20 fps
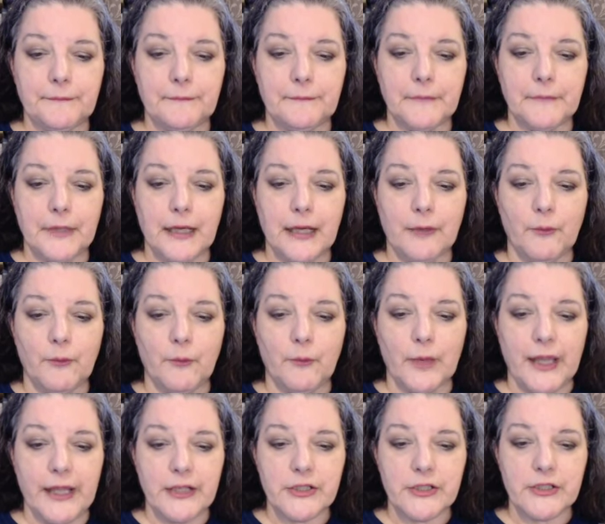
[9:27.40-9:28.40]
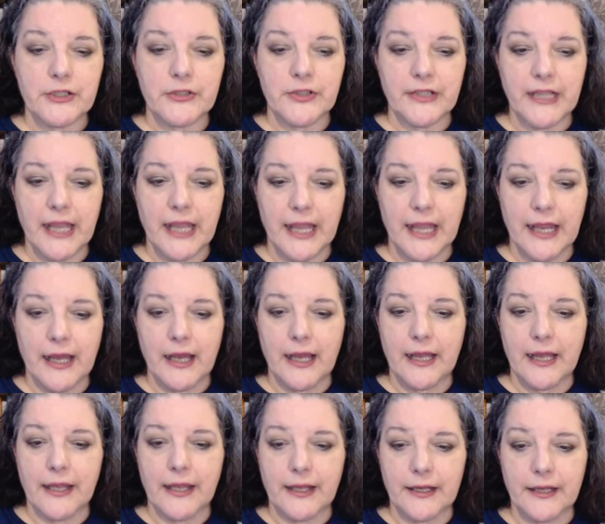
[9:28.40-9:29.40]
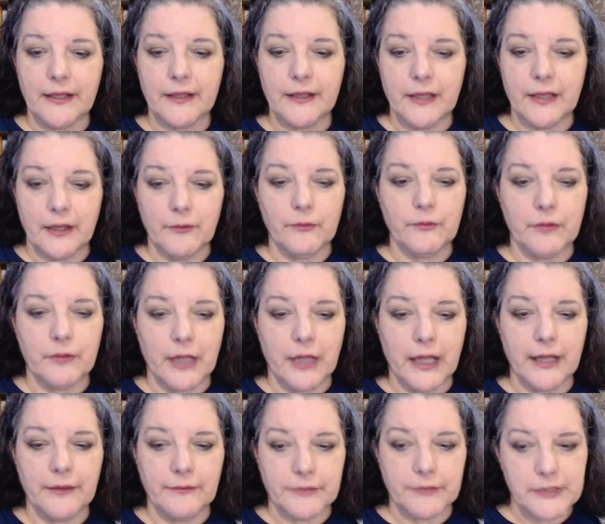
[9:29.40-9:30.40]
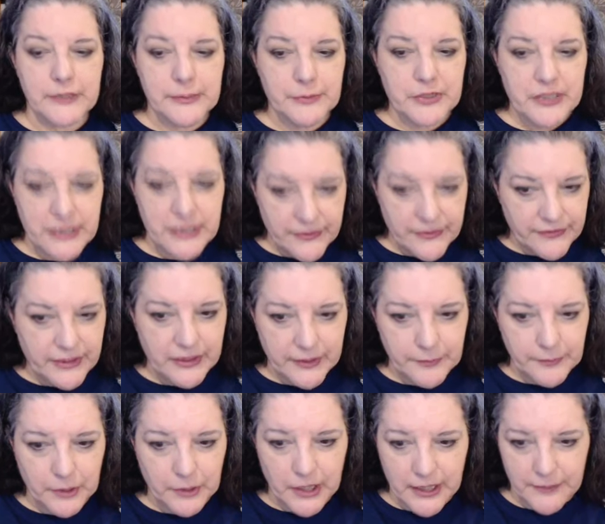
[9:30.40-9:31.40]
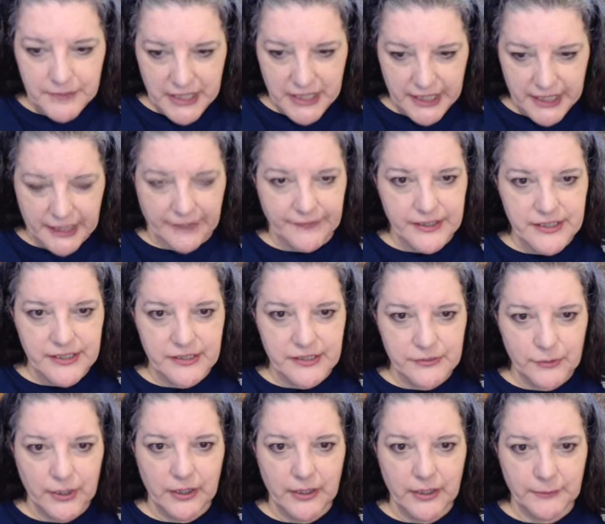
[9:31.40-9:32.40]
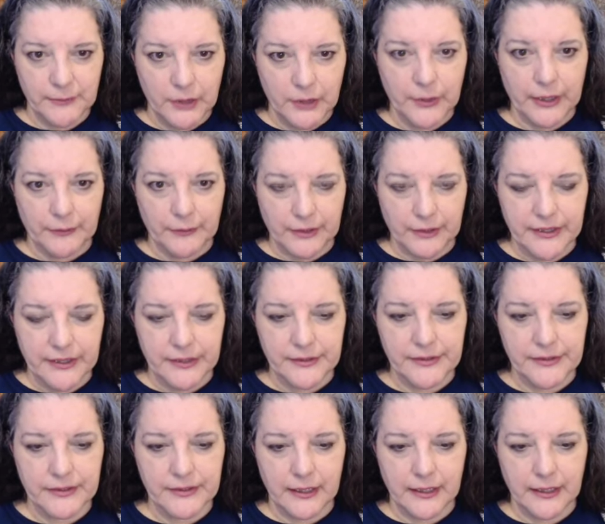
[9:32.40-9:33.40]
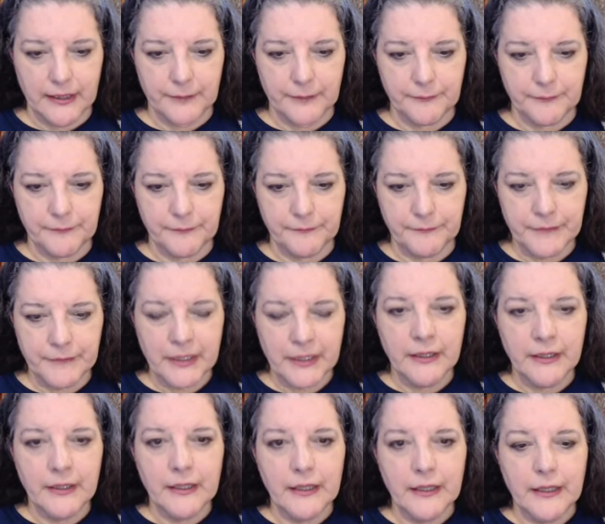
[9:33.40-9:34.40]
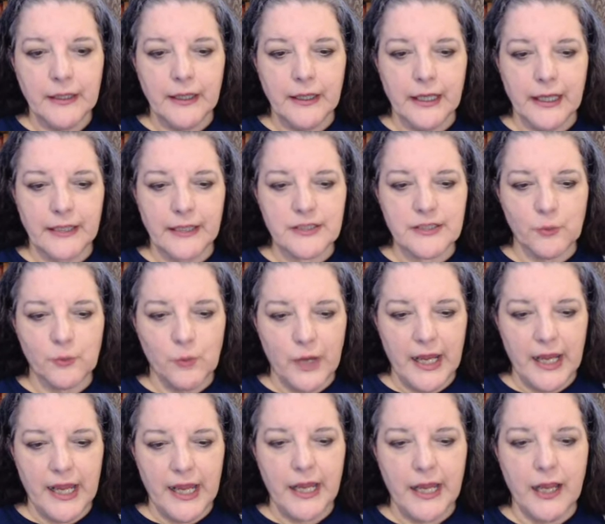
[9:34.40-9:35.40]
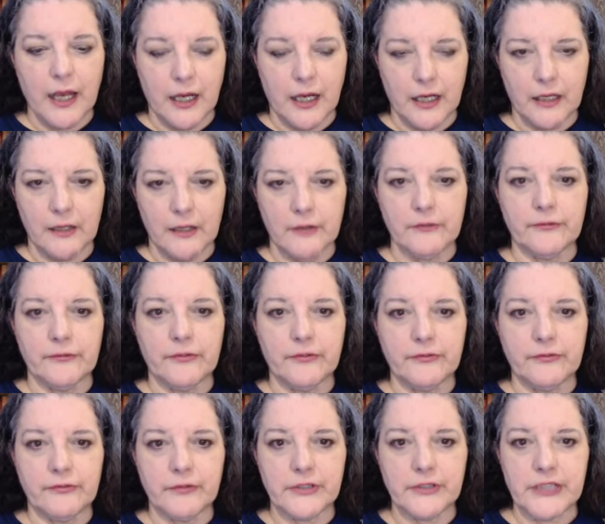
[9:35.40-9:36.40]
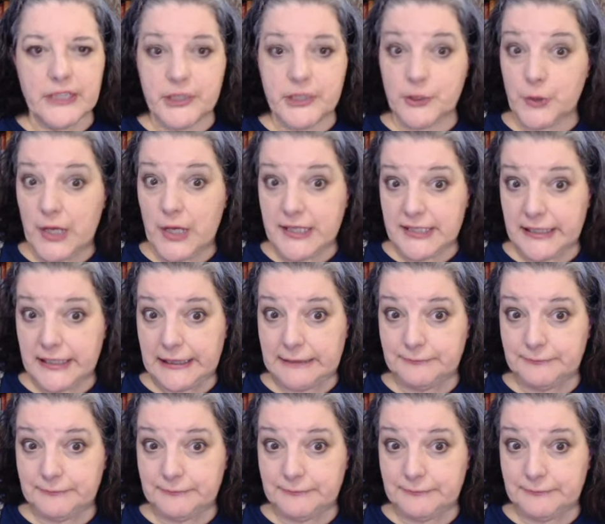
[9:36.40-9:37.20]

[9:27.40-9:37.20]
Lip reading: I went to the AI, and I specifically brought up knitting. This is where I'm going with this, as a way of de-stressing